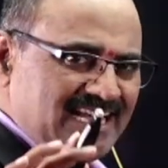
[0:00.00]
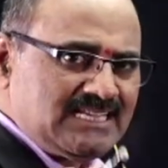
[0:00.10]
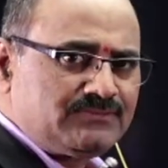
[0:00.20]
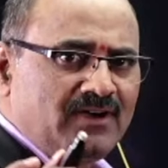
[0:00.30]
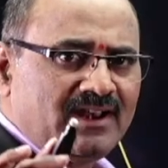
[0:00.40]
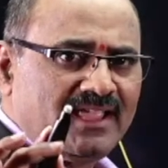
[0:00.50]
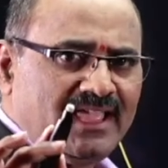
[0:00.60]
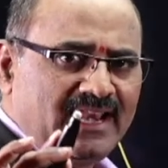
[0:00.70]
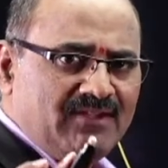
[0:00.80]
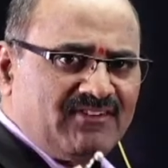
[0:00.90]
sense for
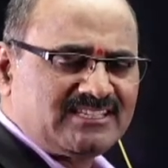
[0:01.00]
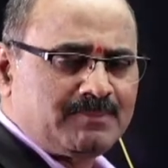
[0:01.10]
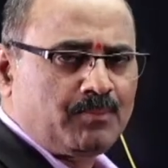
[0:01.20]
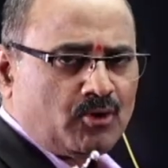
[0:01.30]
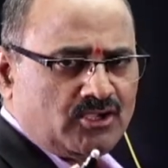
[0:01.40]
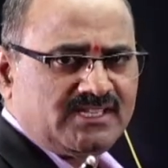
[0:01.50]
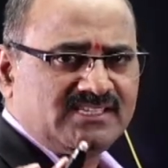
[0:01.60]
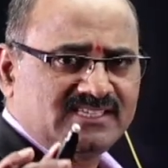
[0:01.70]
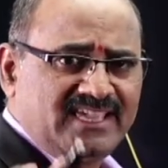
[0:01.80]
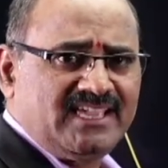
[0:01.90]
irreversible
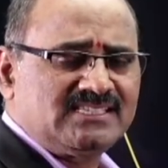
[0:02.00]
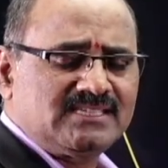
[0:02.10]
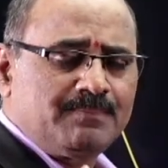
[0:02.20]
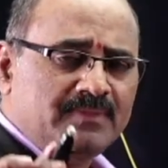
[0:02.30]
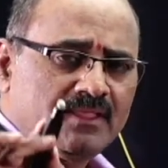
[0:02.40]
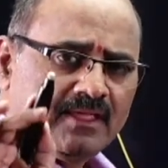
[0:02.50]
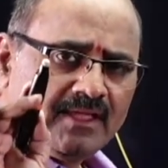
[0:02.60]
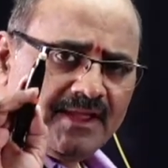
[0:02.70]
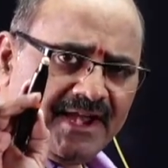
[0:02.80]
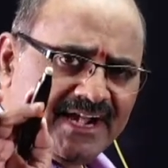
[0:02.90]
process is
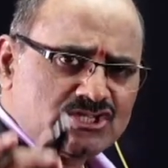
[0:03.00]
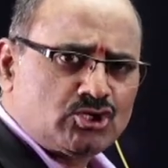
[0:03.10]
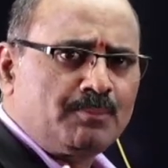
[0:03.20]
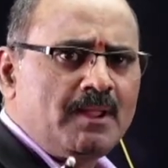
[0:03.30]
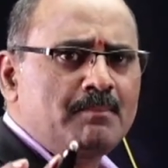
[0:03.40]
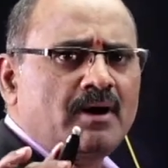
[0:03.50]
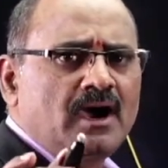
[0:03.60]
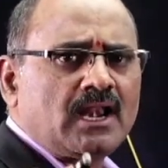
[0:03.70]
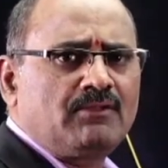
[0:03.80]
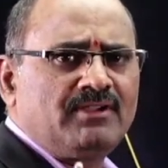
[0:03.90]
it should be
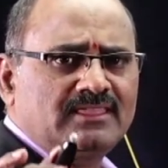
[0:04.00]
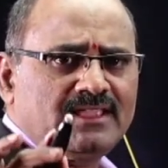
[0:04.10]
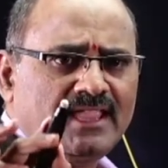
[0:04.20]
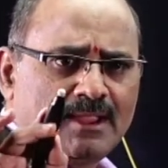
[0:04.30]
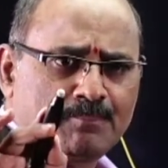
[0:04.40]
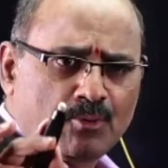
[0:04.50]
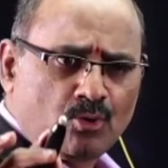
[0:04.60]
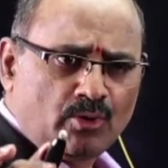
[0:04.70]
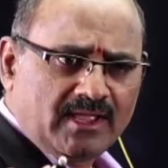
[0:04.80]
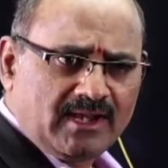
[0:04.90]
marked with a
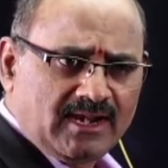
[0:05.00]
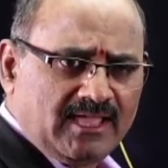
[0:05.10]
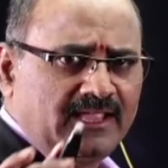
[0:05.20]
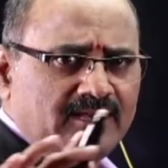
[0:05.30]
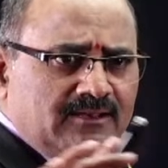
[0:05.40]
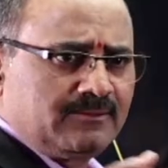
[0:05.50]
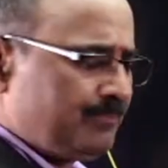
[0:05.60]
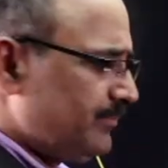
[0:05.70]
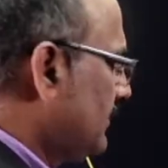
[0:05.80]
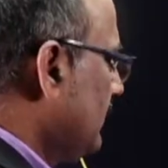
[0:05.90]
broken line.
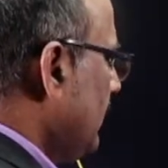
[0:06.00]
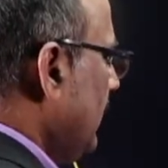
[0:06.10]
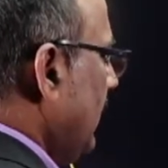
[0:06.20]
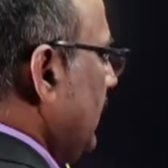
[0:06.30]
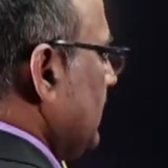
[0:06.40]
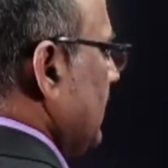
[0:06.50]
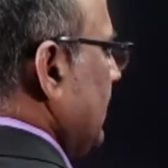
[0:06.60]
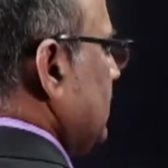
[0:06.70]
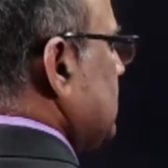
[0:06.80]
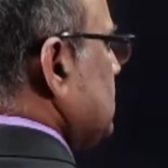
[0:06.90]
It is like